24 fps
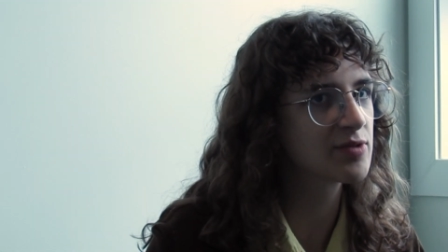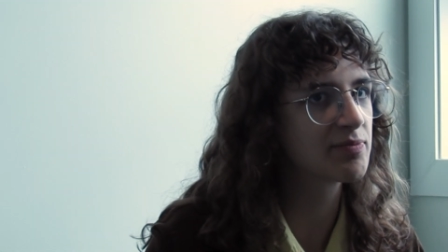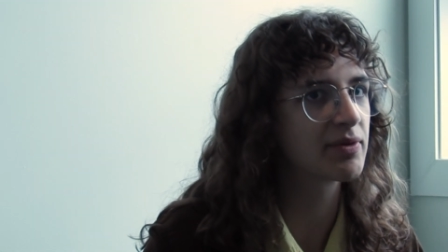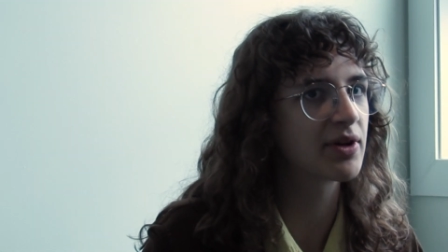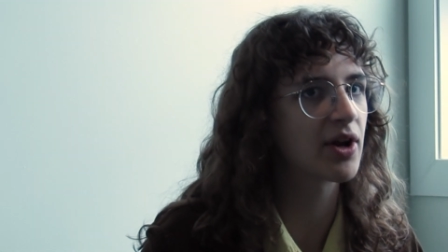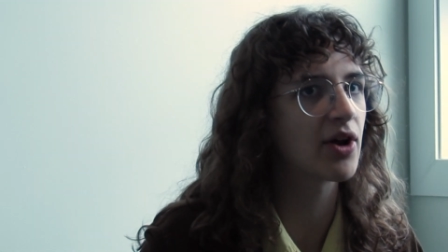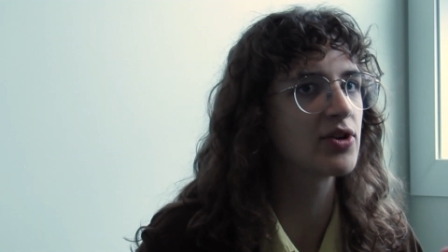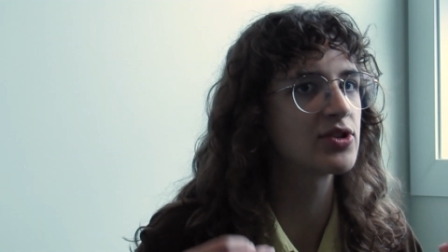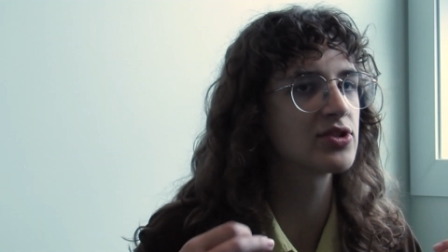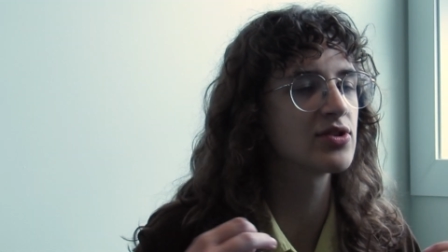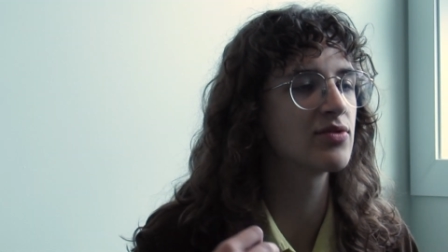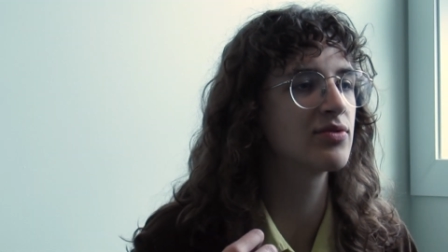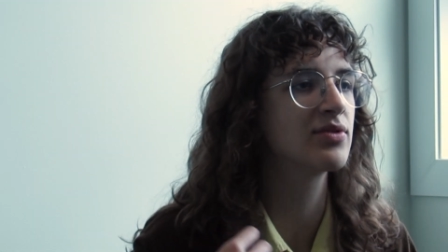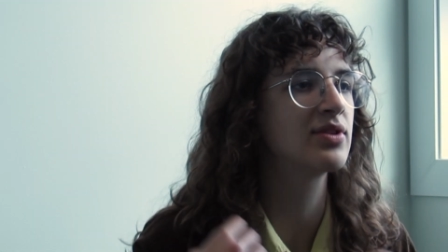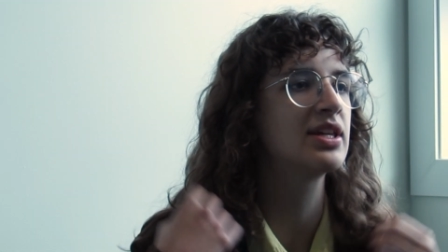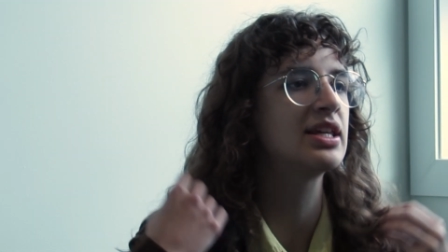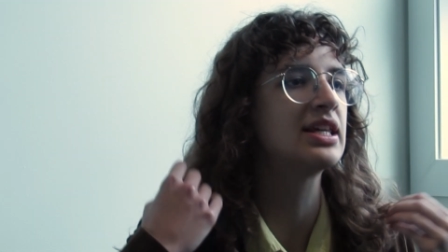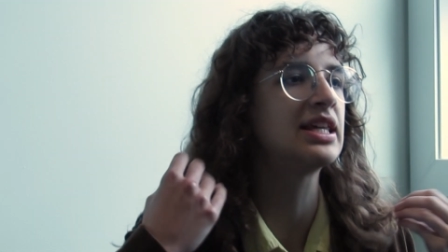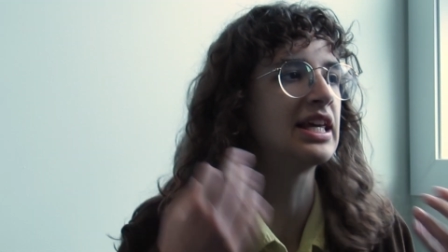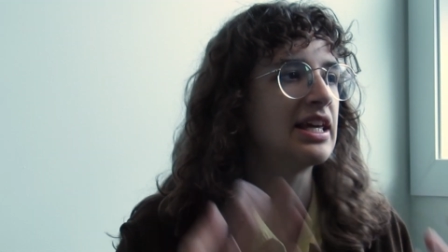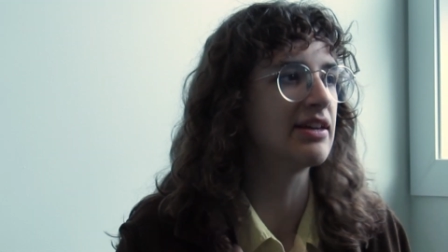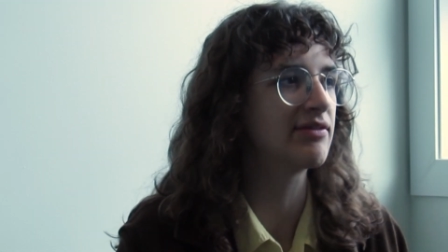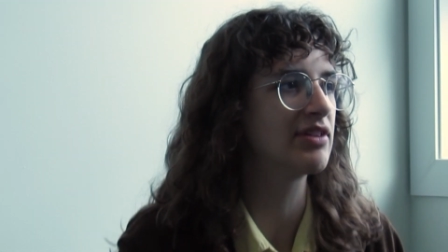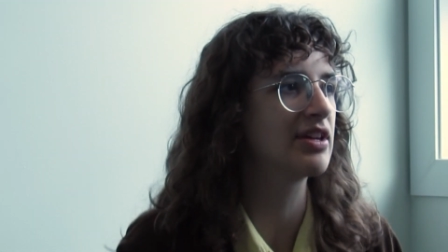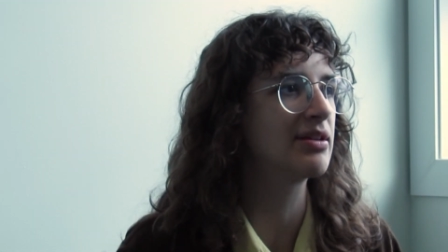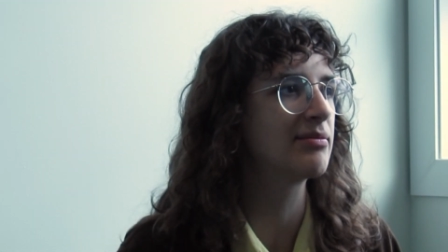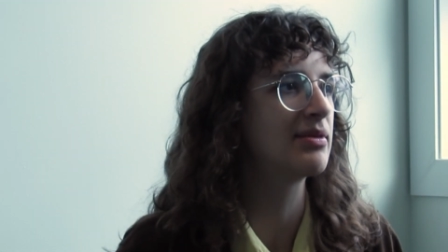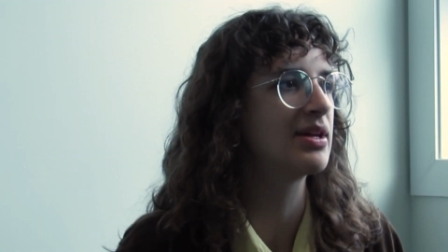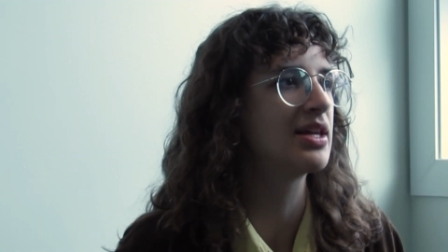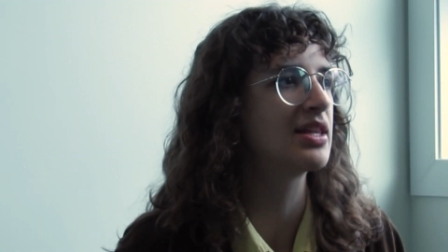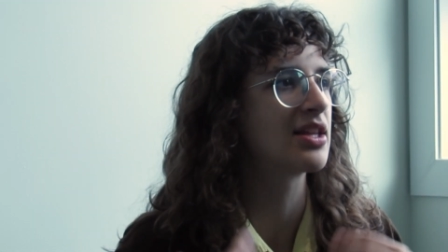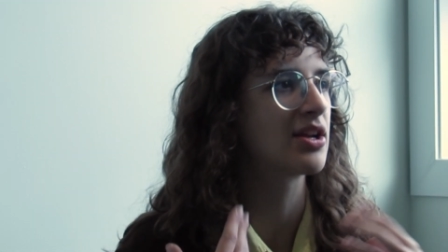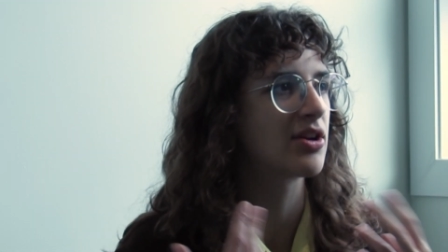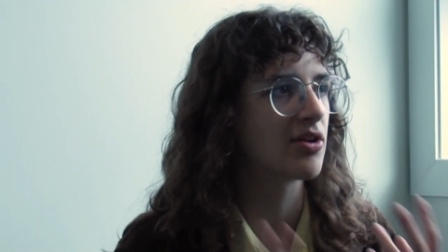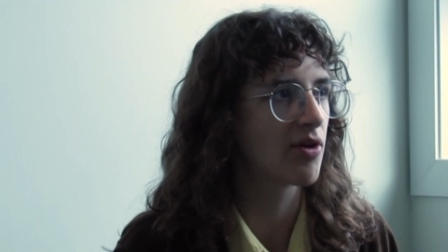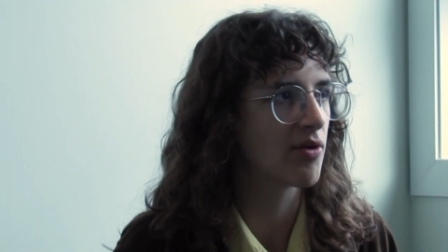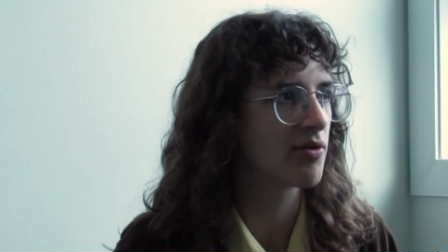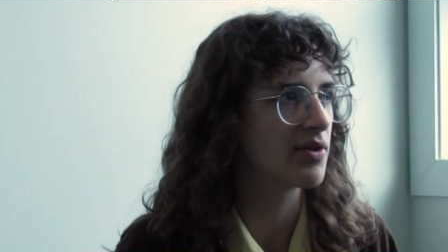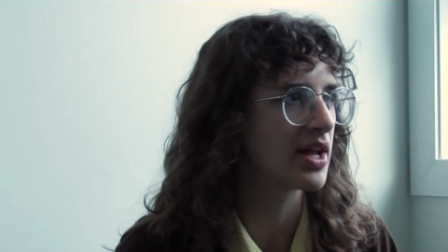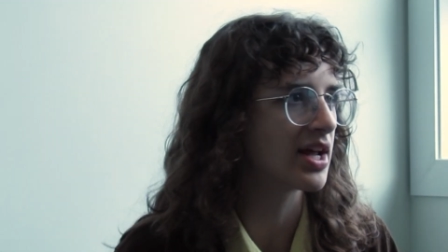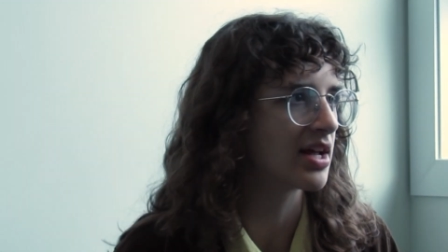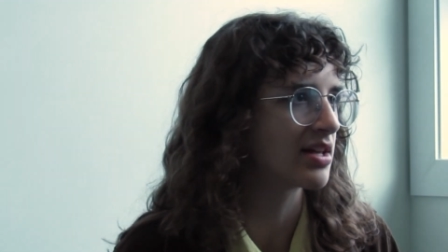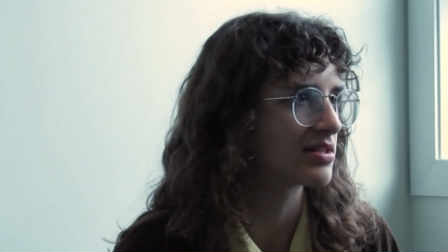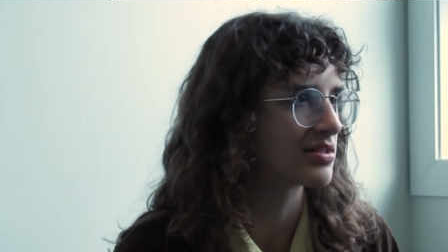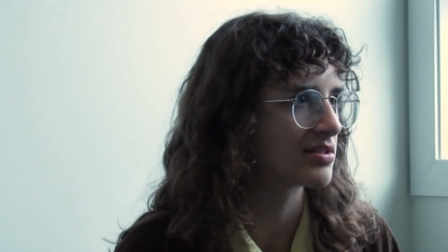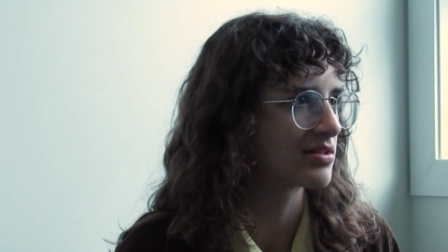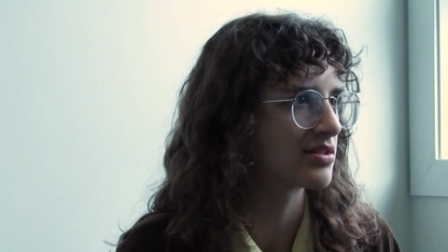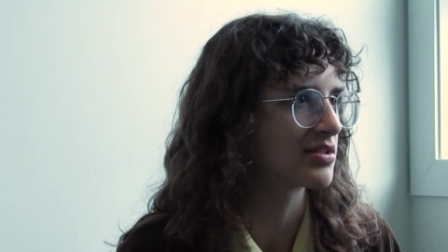but also giving me their own
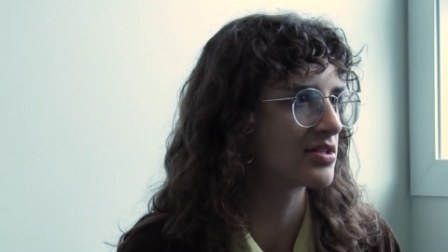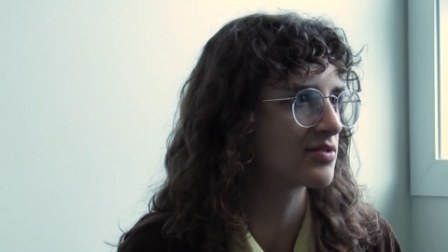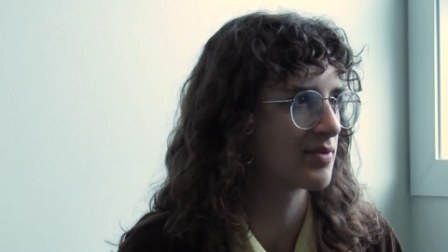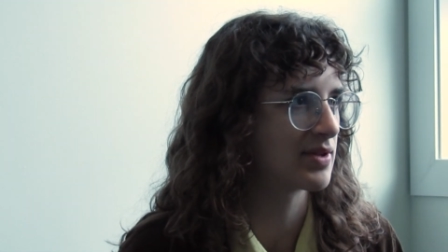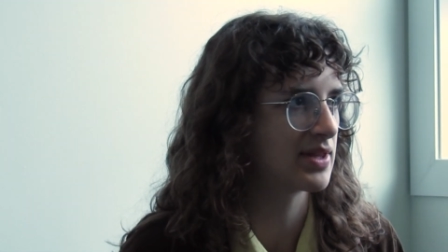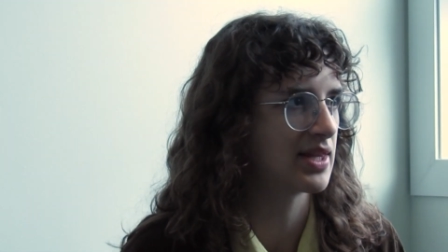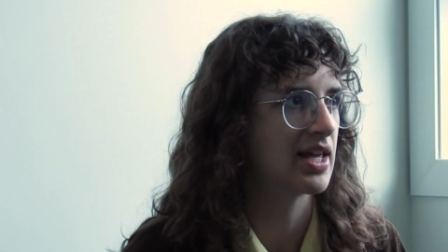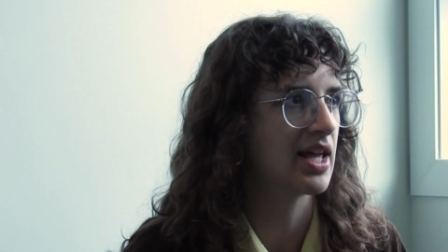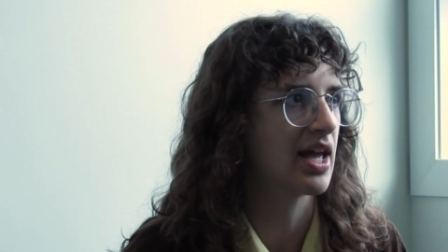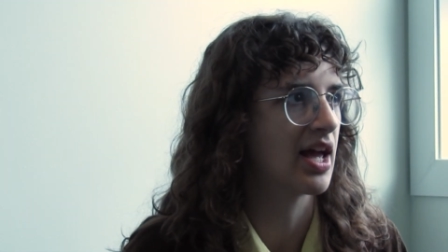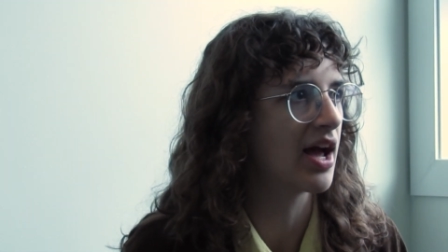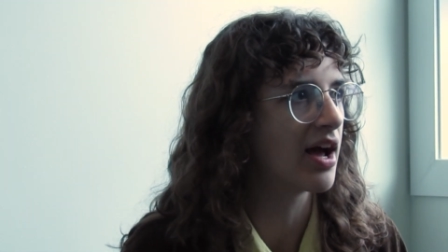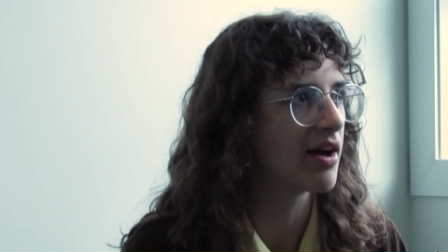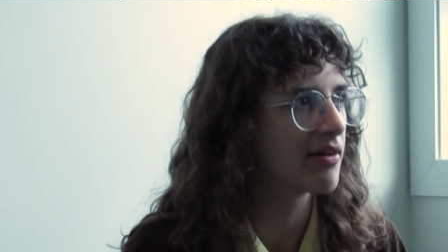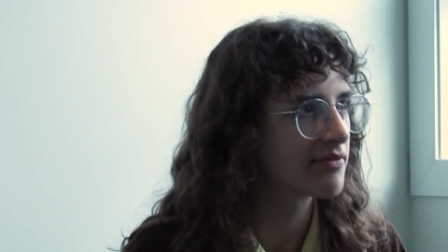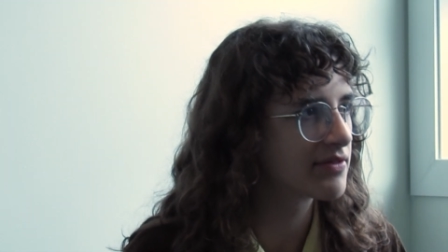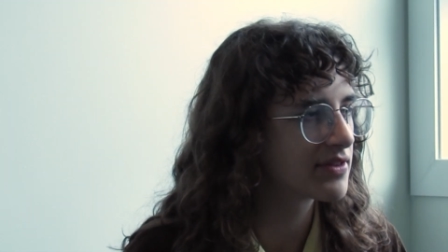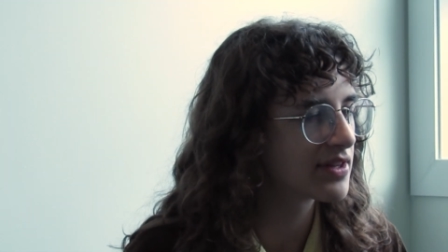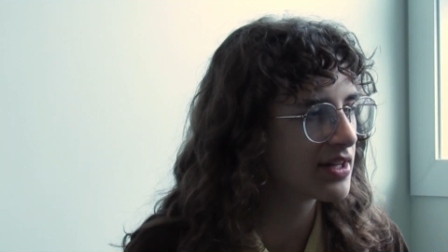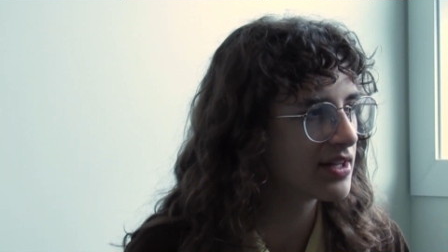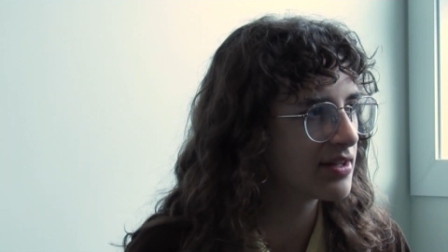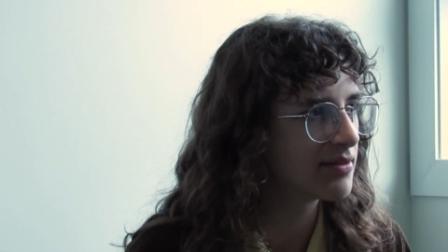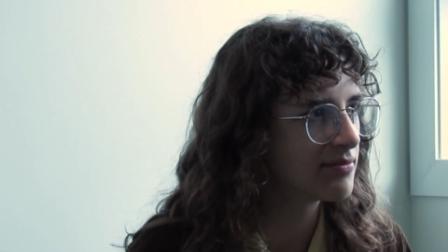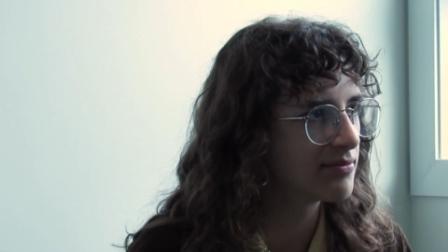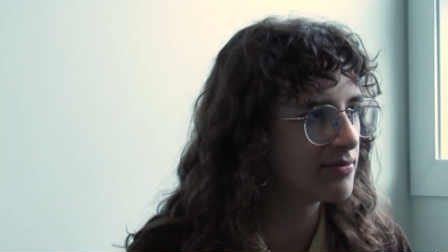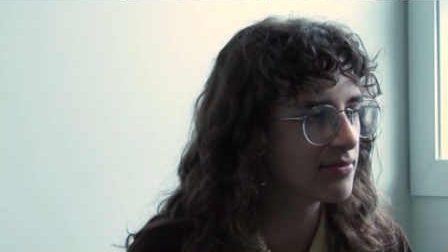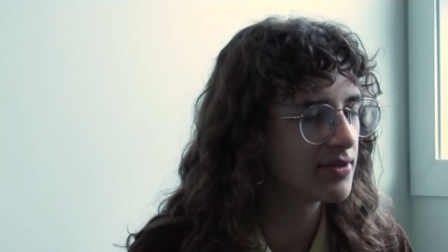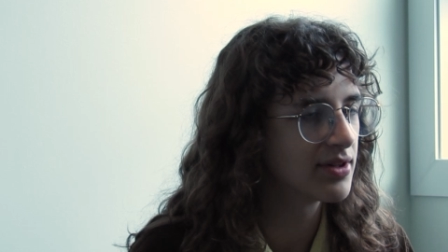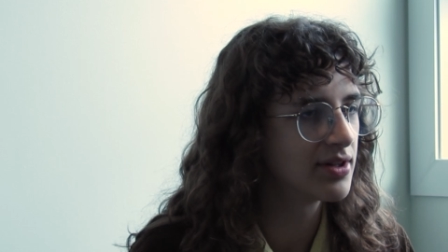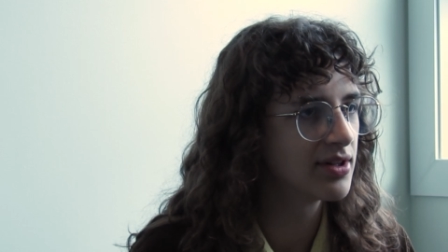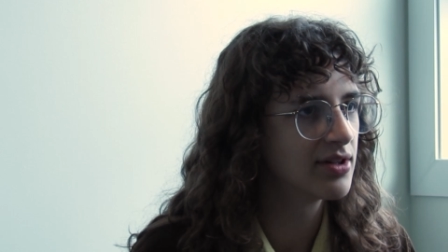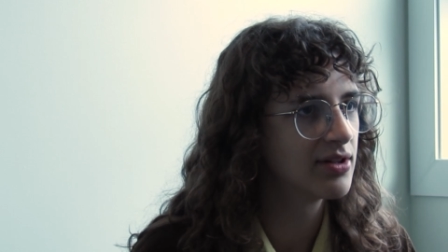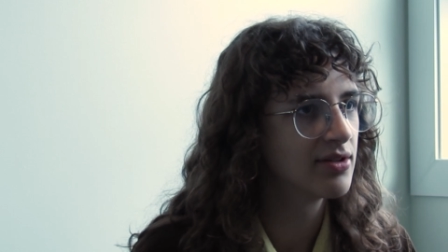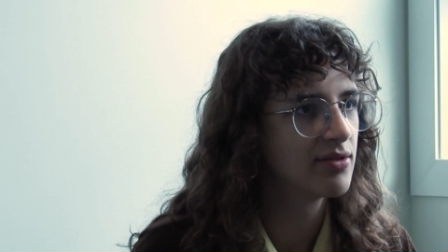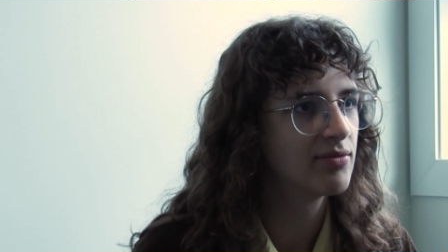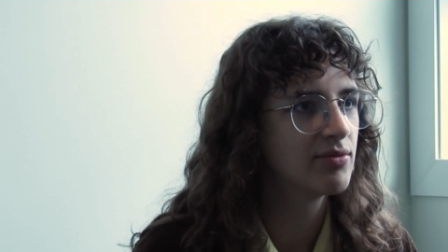answers when they mm-hmm. have them. Totally.